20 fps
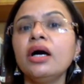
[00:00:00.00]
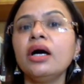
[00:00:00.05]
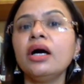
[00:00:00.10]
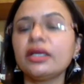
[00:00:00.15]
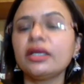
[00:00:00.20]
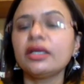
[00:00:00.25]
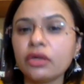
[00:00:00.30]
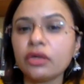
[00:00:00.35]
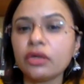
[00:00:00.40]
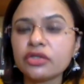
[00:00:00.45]

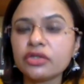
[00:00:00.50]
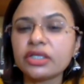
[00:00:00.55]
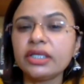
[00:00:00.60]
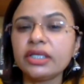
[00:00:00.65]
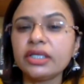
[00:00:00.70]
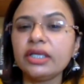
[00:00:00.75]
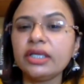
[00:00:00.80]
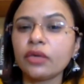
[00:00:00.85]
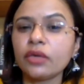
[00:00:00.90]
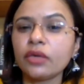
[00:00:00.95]
and not
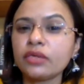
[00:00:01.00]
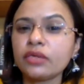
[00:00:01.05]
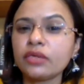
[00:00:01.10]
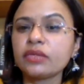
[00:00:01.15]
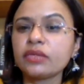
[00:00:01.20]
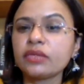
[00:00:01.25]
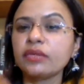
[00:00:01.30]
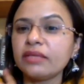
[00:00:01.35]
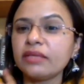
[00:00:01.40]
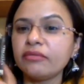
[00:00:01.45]
really
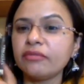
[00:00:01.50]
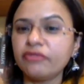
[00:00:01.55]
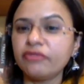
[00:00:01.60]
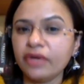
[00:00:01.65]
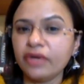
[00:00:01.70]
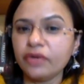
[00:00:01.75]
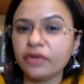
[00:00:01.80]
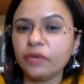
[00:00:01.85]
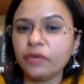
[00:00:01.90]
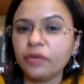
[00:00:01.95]
locating them
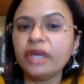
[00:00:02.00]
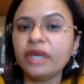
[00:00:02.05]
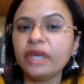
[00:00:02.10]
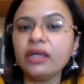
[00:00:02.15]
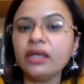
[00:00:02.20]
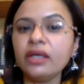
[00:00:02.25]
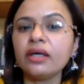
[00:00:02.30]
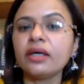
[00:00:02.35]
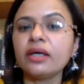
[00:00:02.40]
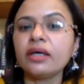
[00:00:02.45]
far
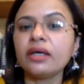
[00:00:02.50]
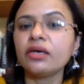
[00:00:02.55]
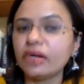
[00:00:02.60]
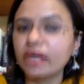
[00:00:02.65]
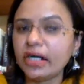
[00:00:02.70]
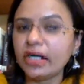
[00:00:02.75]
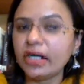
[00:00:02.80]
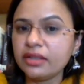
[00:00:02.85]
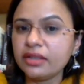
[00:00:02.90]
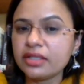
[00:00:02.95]
away. You're
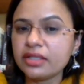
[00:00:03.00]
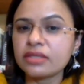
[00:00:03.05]
right.